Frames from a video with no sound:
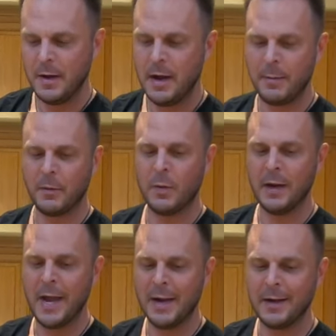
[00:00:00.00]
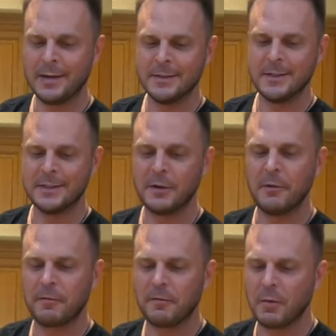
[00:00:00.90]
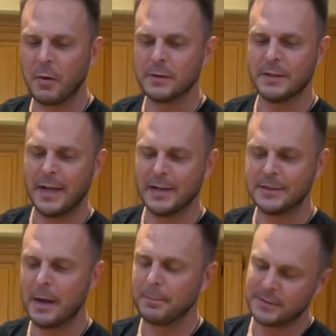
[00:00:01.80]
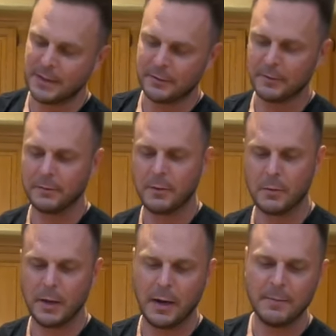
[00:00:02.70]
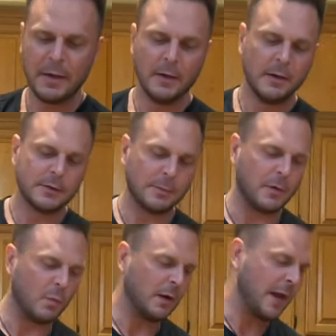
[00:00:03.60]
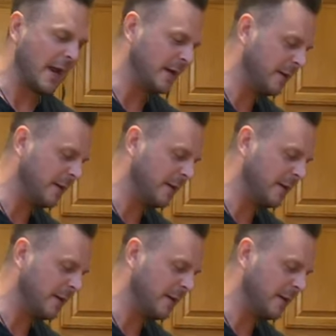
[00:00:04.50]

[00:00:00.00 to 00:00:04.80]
able to one-hand it because it's still frozen at its epicenter, okay? So I'm gonna one-hand